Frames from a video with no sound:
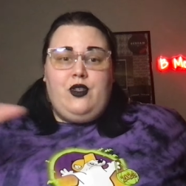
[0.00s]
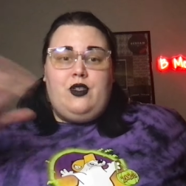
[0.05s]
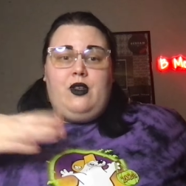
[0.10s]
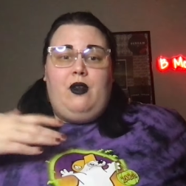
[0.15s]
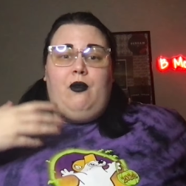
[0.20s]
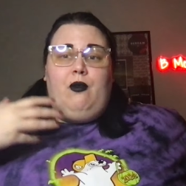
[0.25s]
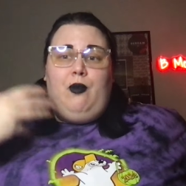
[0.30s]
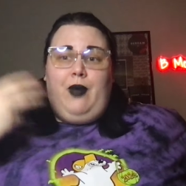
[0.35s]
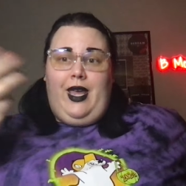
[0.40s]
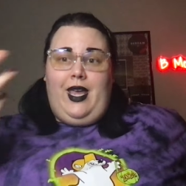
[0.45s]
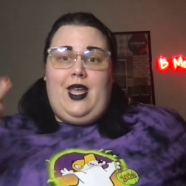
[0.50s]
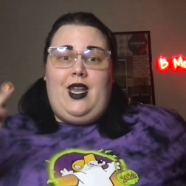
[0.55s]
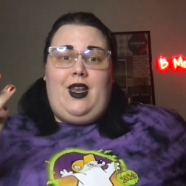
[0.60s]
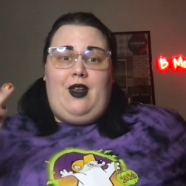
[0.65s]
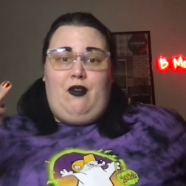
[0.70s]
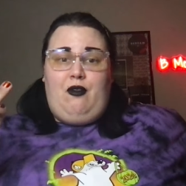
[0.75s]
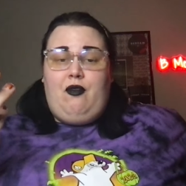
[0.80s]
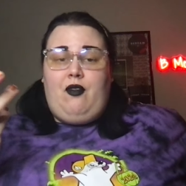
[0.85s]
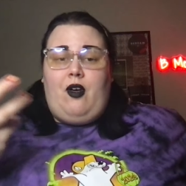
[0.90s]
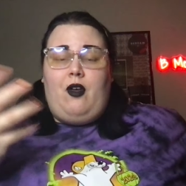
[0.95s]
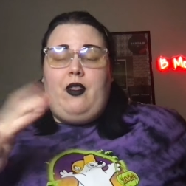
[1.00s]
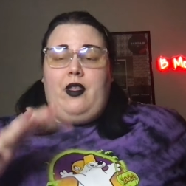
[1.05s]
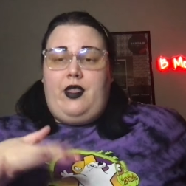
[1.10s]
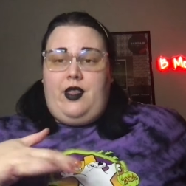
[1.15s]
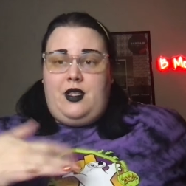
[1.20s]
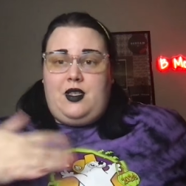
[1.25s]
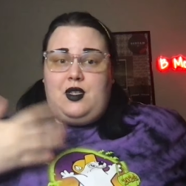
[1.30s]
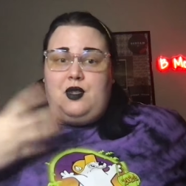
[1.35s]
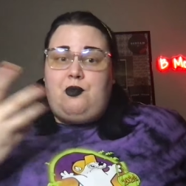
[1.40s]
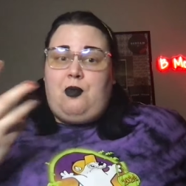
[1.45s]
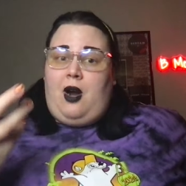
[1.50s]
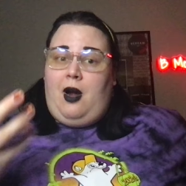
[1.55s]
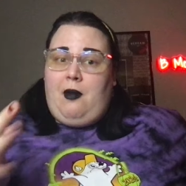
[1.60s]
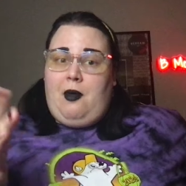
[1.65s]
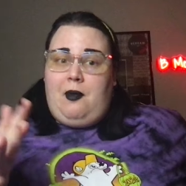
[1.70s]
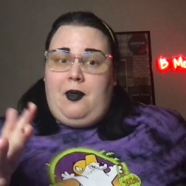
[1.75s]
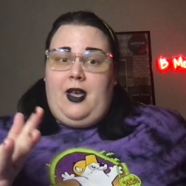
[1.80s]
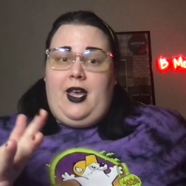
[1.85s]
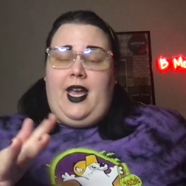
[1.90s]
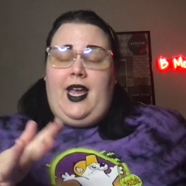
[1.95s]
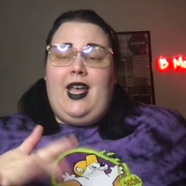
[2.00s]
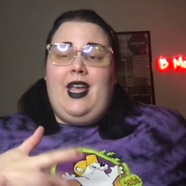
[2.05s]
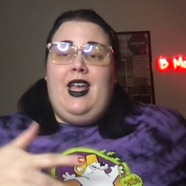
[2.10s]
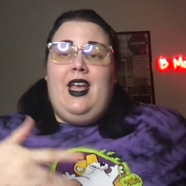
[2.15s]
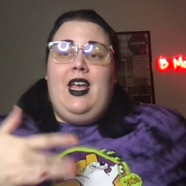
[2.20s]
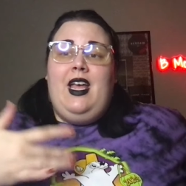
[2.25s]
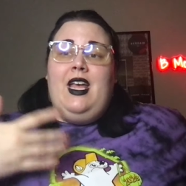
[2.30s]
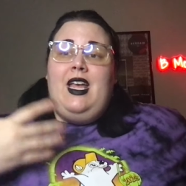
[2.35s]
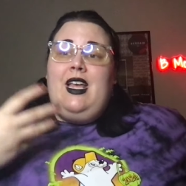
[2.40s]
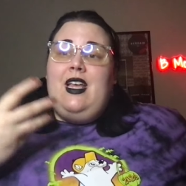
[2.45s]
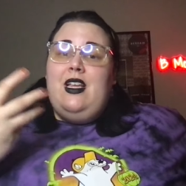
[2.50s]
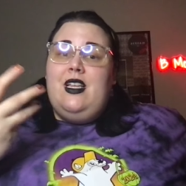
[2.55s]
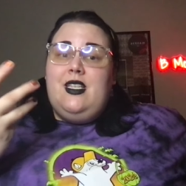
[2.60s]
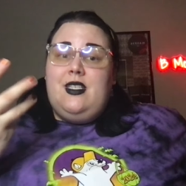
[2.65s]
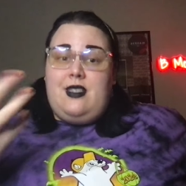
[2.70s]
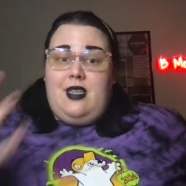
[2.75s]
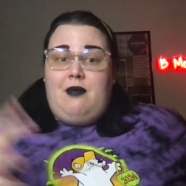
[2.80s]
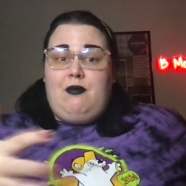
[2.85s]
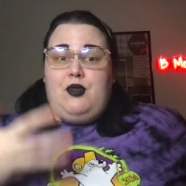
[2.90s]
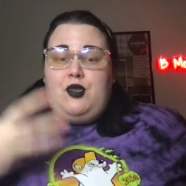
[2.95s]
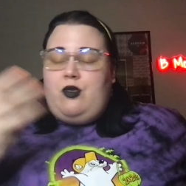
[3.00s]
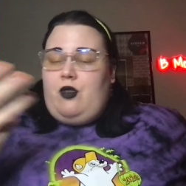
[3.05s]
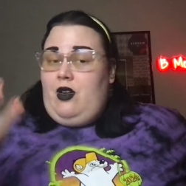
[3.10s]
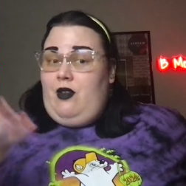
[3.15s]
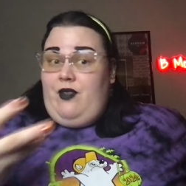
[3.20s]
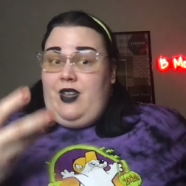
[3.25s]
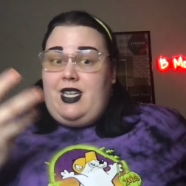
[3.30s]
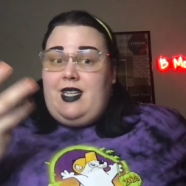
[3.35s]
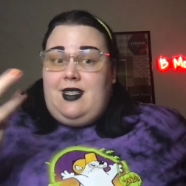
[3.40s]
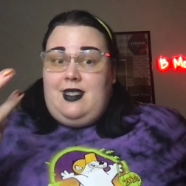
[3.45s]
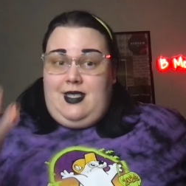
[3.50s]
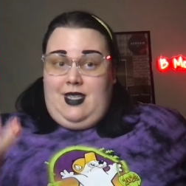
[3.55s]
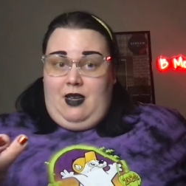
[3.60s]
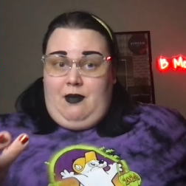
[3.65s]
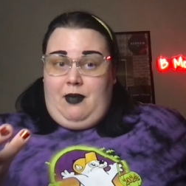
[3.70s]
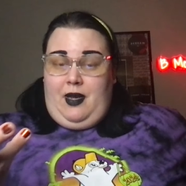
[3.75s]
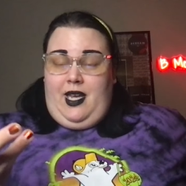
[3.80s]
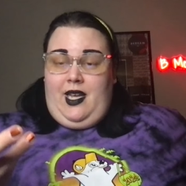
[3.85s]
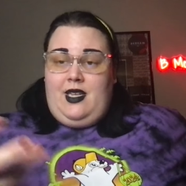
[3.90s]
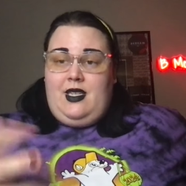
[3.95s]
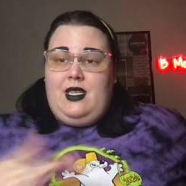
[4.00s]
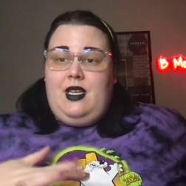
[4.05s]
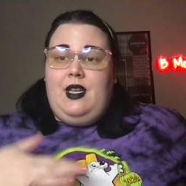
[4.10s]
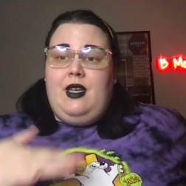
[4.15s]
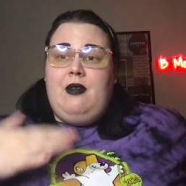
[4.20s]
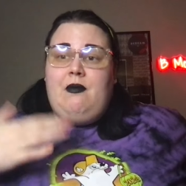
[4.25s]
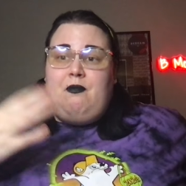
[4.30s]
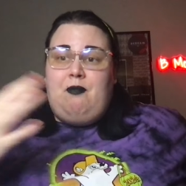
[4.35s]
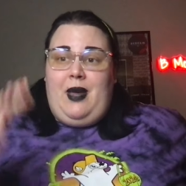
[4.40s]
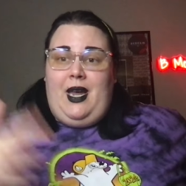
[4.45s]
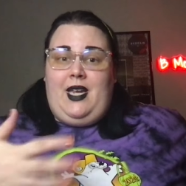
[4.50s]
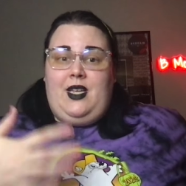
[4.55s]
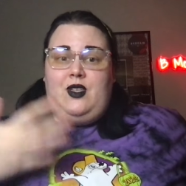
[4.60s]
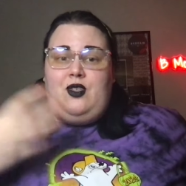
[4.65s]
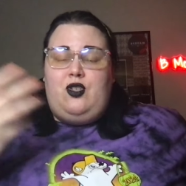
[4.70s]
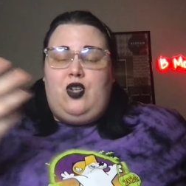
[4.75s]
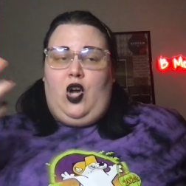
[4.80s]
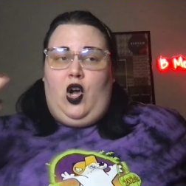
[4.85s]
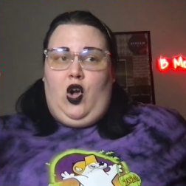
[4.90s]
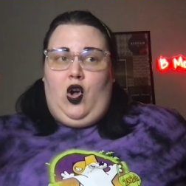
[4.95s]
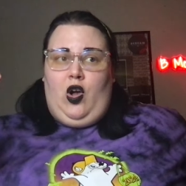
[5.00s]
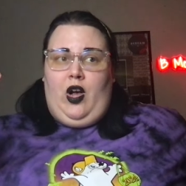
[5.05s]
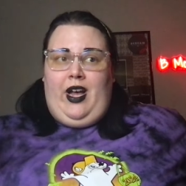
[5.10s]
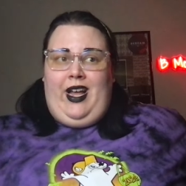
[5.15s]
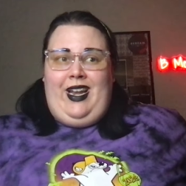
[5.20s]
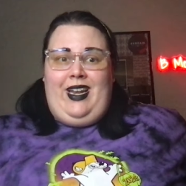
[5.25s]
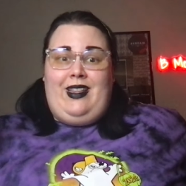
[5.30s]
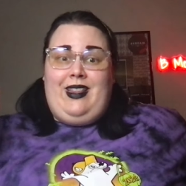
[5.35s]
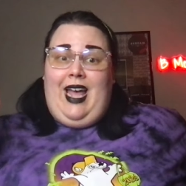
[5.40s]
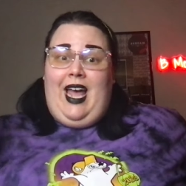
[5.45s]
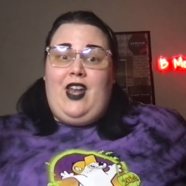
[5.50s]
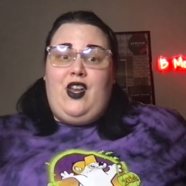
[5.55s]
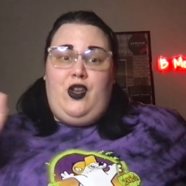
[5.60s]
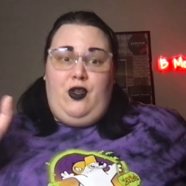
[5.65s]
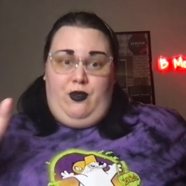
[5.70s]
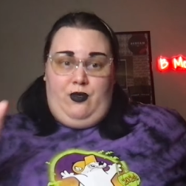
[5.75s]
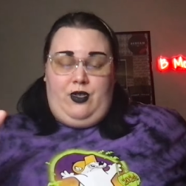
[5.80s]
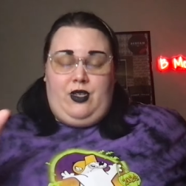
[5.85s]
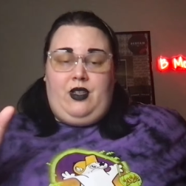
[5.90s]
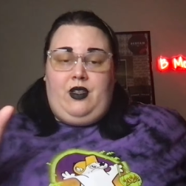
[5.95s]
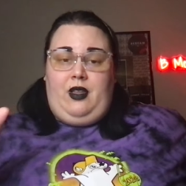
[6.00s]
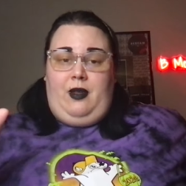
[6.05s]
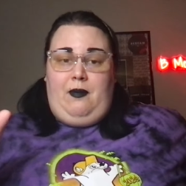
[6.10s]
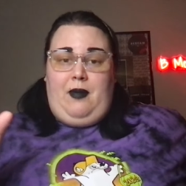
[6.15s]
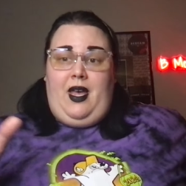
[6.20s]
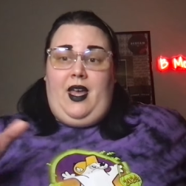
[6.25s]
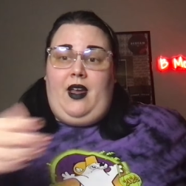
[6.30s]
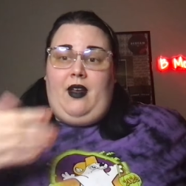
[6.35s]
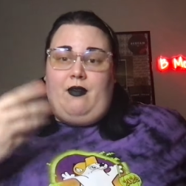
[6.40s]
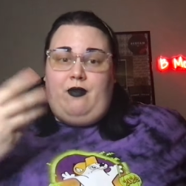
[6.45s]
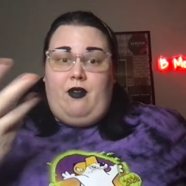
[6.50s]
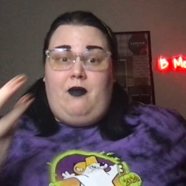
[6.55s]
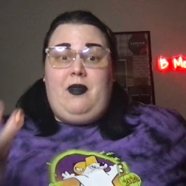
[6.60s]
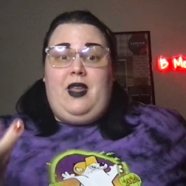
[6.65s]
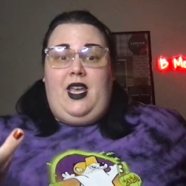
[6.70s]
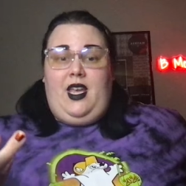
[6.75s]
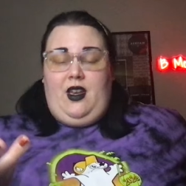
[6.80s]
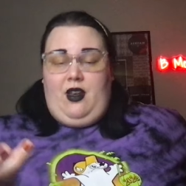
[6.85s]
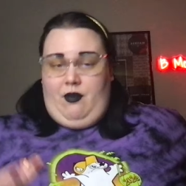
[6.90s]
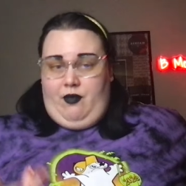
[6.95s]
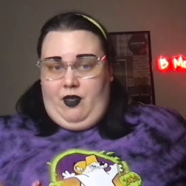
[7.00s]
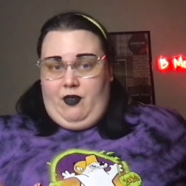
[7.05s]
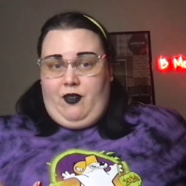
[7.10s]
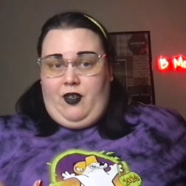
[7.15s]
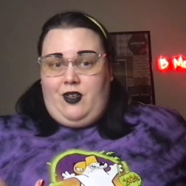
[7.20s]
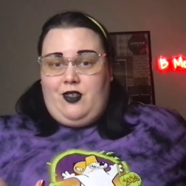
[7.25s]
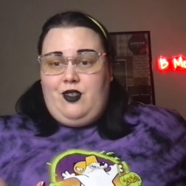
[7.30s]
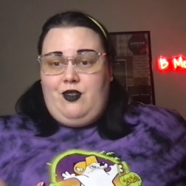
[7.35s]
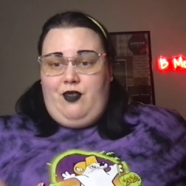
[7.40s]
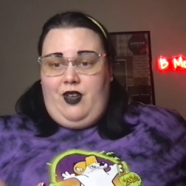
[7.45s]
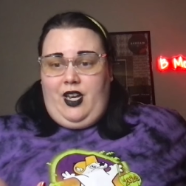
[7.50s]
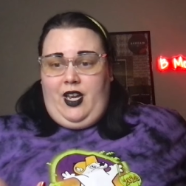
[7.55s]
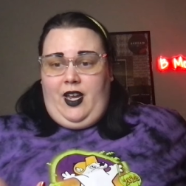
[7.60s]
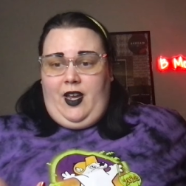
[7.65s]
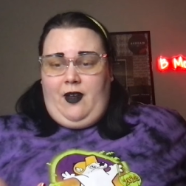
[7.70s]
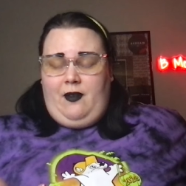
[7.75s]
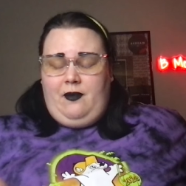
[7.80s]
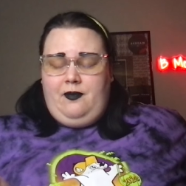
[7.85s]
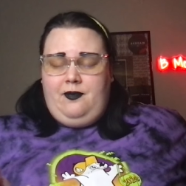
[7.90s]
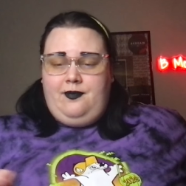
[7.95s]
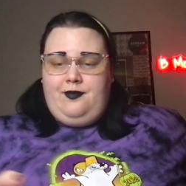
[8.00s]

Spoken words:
So we can infer that this is probably some sort of exhibit based on that news clipping from the end of the first video.